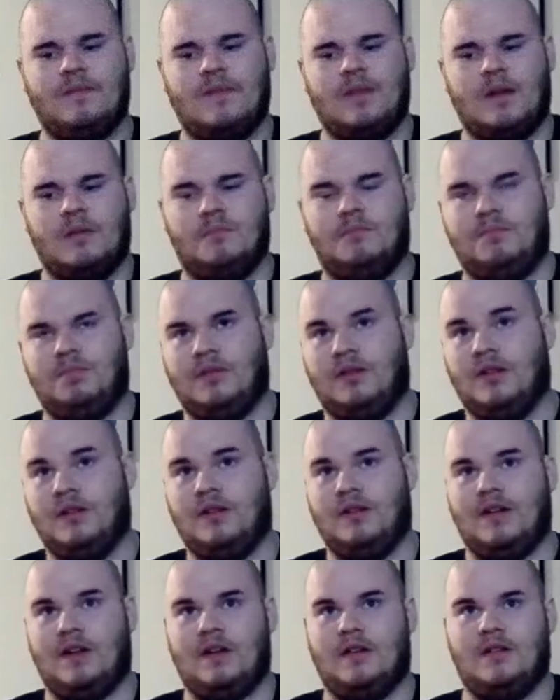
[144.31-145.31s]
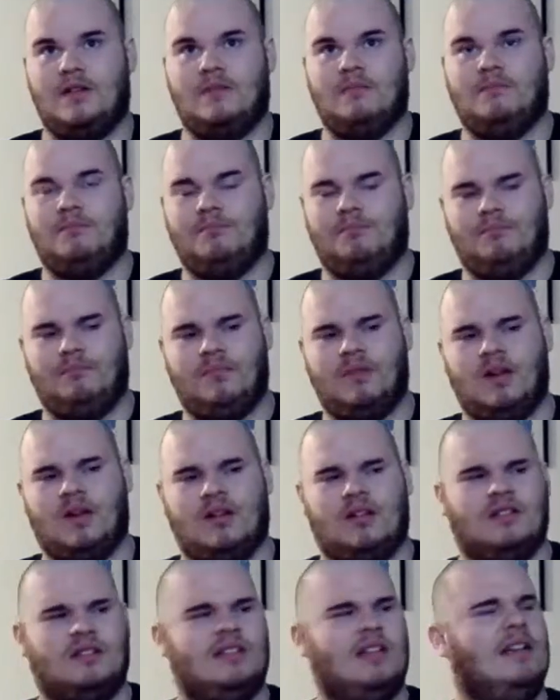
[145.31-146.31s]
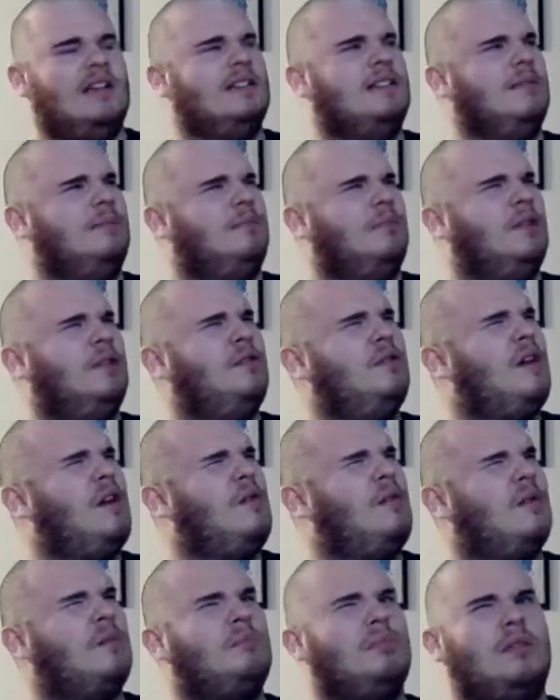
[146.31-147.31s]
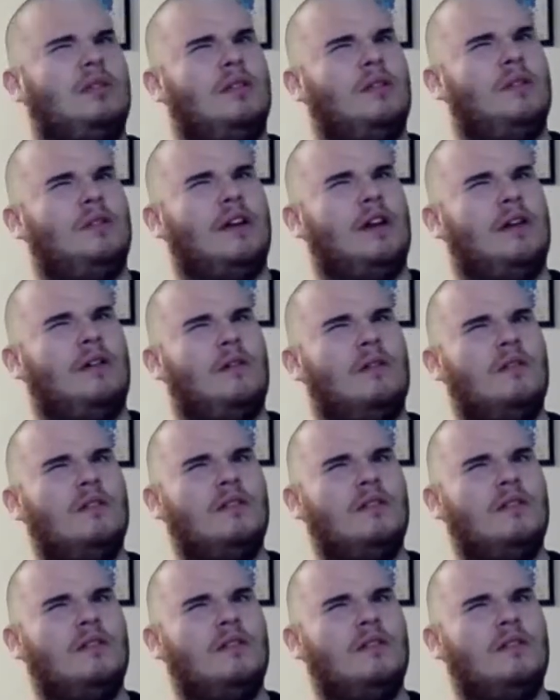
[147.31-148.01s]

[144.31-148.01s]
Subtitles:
Pluto, or is it Bluto or Pluto?